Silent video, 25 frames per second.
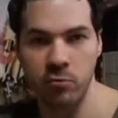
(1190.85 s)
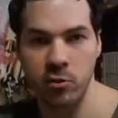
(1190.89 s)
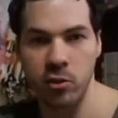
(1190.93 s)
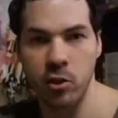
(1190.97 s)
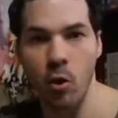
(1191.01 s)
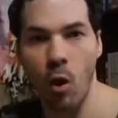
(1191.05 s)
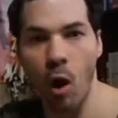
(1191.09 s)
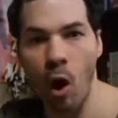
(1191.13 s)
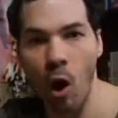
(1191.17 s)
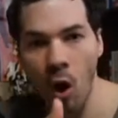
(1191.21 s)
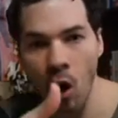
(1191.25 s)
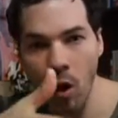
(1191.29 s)

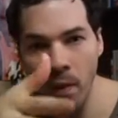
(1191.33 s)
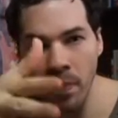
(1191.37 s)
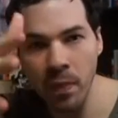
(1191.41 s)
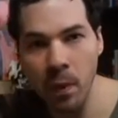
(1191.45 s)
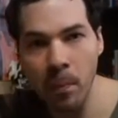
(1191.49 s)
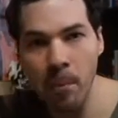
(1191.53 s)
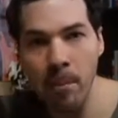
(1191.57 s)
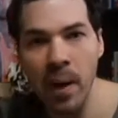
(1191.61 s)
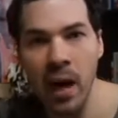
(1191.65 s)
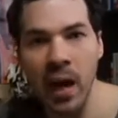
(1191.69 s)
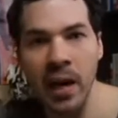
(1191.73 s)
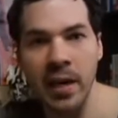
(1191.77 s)
So on
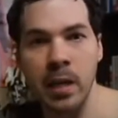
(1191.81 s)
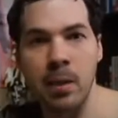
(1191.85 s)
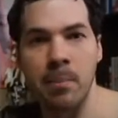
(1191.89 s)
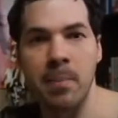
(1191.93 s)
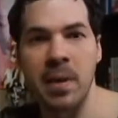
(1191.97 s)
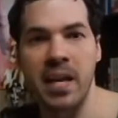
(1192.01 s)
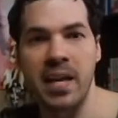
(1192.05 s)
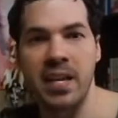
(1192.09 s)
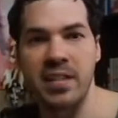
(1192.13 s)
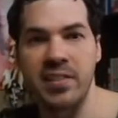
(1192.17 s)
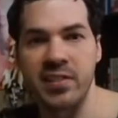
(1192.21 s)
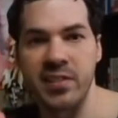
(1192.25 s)
the
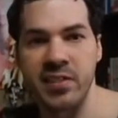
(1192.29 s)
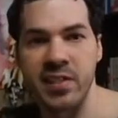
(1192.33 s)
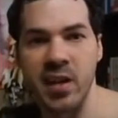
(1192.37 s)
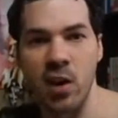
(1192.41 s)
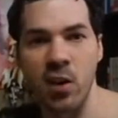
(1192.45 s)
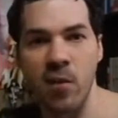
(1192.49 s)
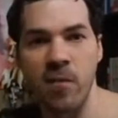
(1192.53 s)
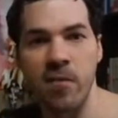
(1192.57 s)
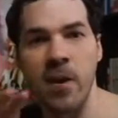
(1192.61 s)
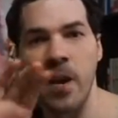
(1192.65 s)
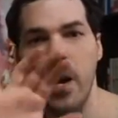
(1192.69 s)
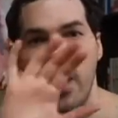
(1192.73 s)
monument
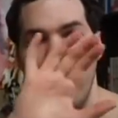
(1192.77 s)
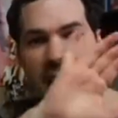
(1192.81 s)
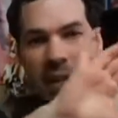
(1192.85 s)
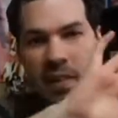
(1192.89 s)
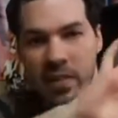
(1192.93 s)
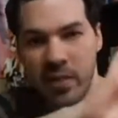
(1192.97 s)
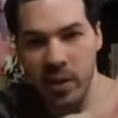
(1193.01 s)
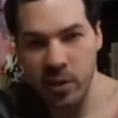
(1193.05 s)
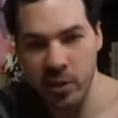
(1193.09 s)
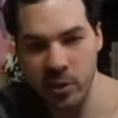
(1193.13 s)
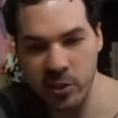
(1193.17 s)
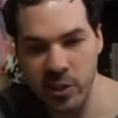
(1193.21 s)
itself,
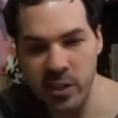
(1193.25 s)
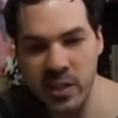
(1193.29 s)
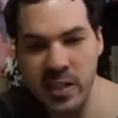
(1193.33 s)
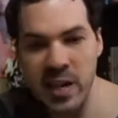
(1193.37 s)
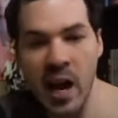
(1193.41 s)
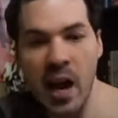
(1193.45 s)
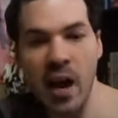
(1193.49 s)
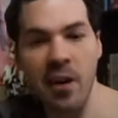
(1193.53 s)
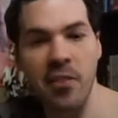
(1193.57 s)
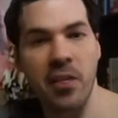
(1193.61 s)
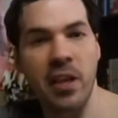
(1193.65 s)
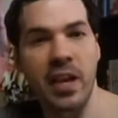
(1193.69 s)
there's
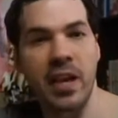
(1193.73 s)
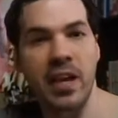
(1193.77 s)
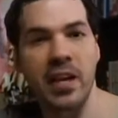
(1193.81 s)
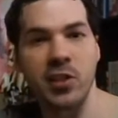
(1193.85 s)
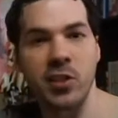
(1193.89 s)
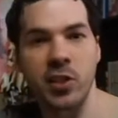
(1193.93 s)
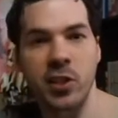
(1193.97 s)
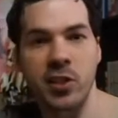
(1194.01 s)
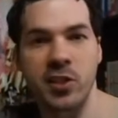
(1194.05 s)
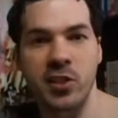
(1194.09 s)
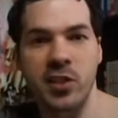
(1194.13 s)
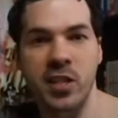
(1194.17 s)
nothing.
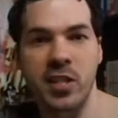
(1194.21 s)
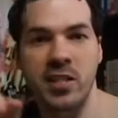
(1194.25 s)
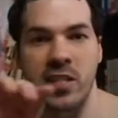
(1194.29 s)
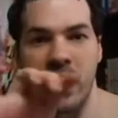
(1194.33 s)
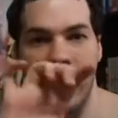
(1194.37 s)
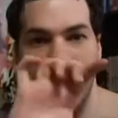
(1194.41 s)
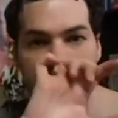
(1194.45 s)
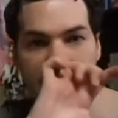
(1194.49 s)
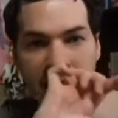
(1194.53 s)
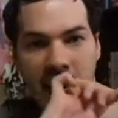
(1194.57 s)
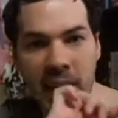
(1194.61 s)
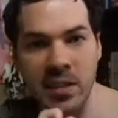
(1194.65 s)
It just says
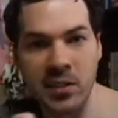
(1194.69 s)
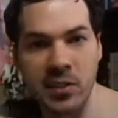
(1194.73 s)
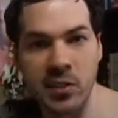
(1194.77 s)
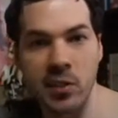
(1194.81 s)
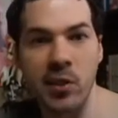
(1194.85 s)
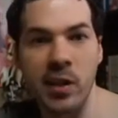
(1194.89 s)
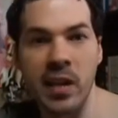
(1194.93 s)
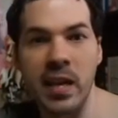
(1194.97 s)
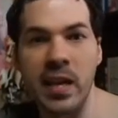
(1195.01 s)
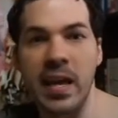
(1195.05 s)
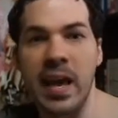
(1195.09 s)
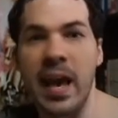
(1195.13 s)

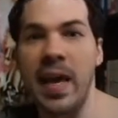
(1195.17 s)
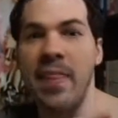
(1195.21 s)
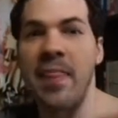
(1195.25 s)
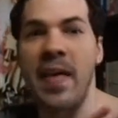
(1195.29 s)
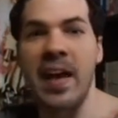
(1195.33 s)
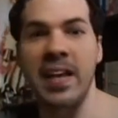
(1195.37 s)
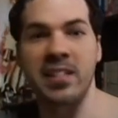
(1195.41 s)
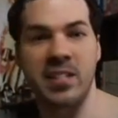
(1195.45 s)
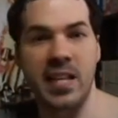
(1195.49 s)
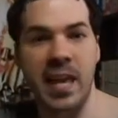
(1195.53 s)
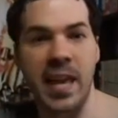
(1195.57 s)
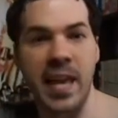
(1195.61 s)
Heketsuhi and
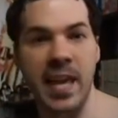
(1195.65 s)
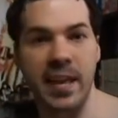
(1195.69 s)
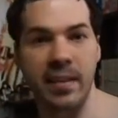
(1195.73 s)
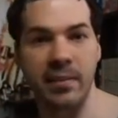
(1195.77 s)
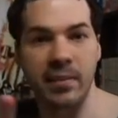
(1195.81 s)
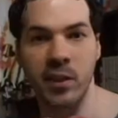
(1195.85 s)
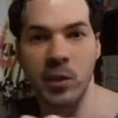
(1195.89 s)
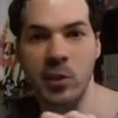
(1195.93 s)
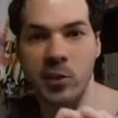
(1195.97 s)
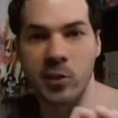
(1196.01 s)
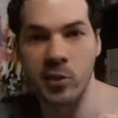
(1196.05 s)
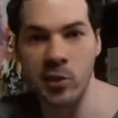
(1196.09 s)
that's
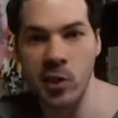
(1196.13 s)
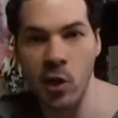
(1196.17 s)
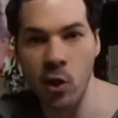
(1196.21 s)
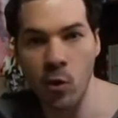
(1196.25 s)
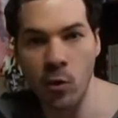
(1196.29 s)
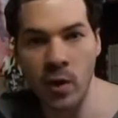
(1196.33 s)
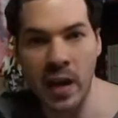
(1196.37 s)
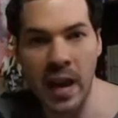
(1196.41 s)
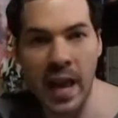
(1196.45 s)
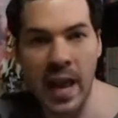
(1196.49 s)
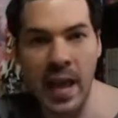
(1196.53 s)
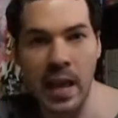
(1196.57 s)
it. There's
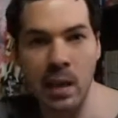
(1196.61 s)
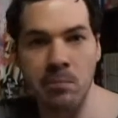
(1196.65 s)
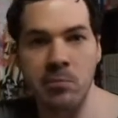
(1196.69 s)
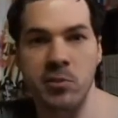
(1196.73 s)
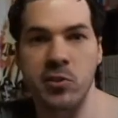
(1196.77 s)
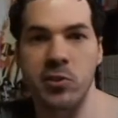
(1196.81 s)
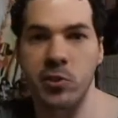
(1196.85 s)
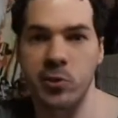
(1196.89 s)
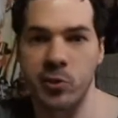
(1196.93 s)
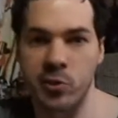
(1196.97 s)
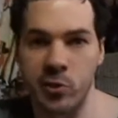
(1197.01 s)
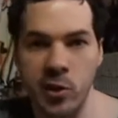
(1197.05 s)
no
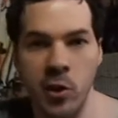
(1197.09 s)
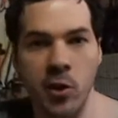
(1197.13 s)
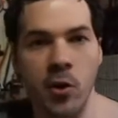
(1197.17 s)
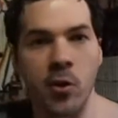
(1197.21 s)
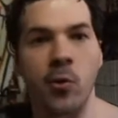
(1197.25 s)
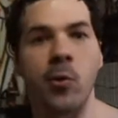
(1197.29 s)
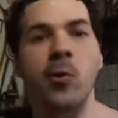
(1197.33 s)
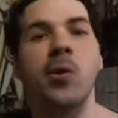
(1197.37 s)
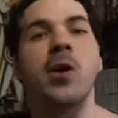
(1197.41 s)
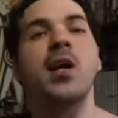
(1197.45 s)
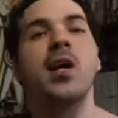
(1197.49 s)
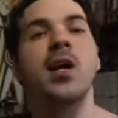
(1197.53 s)
names. There's
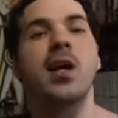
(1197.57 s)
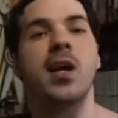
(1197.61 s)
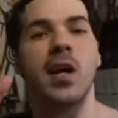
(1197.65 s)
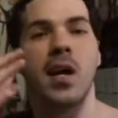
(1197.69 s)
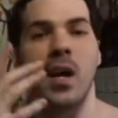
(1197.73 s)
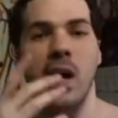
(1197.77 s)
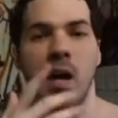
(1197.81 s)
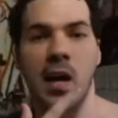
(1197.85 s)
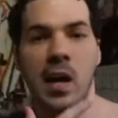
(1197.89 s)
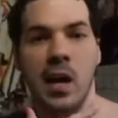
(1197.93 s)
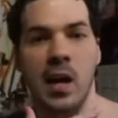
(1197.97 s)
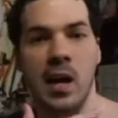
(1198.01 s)
no
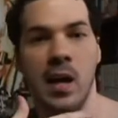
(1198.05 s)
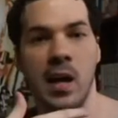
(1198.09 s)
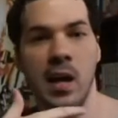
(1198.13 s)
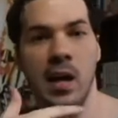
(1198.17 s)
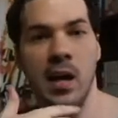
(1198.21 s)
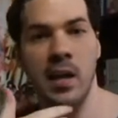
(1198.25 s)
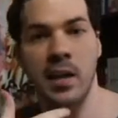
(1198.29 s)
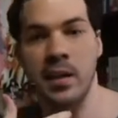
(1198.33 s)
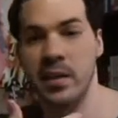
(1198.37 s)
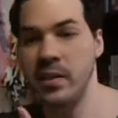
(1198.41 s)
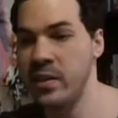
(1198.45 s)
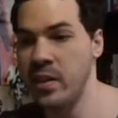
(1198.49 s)

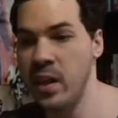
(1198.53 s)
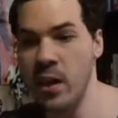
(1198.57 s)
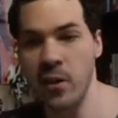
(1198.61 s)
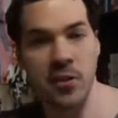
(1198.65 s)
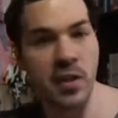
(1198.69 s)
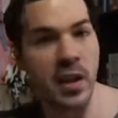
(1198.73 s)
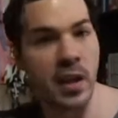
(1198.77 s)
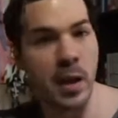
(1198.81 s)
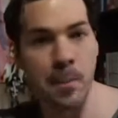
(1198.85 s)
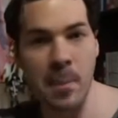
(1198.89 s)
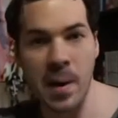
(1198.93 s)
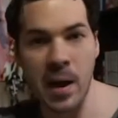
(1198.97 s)

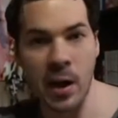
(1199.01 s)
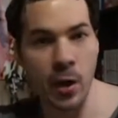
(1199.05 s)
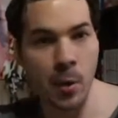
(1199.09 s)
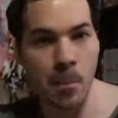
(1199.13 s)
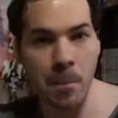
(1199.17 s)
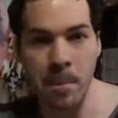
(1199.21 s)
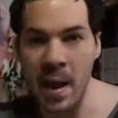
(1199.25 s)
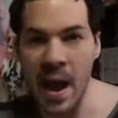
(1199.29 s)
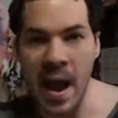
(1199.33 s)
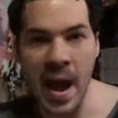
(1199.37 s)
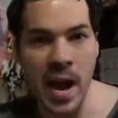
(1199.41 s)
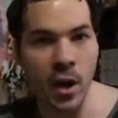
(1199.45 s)
nothing about a
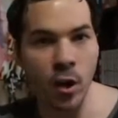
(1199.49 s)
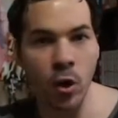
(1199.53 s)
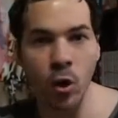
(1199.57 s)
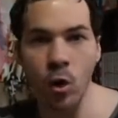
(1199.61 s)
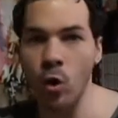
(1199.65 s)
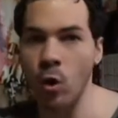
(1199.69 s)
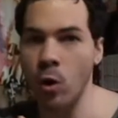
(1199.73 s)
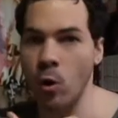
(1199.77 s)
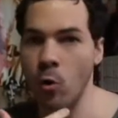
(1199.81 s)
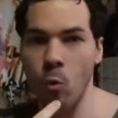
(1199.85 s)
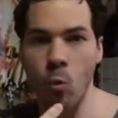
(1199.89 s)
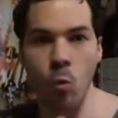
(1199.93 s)
battle
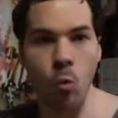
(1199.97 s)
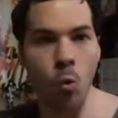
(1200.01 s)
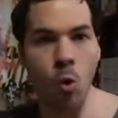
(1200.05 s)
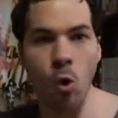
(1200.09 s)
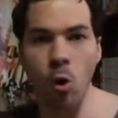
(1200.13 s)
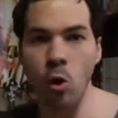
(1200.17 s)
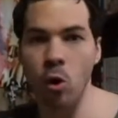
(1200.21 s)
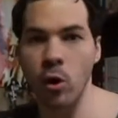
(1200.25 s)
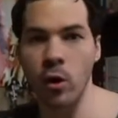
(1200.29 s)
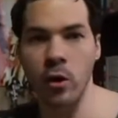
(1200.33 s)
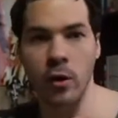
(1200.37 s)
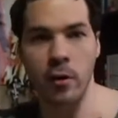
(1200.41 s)
or
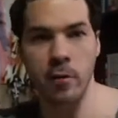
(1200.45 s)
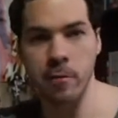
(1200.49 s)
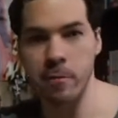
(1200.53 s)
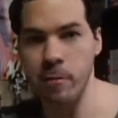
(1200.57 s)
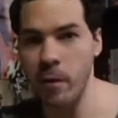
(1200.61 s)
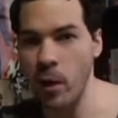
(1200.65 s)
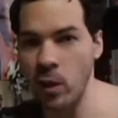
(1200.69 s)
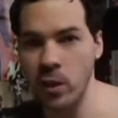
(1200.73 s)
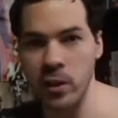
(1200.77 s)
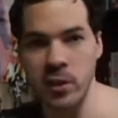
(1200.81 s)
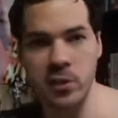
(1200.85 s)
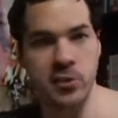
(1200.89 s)
war or
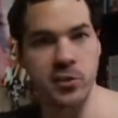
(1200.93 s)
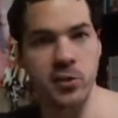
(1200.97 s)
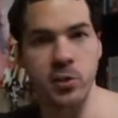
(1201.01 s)
fallen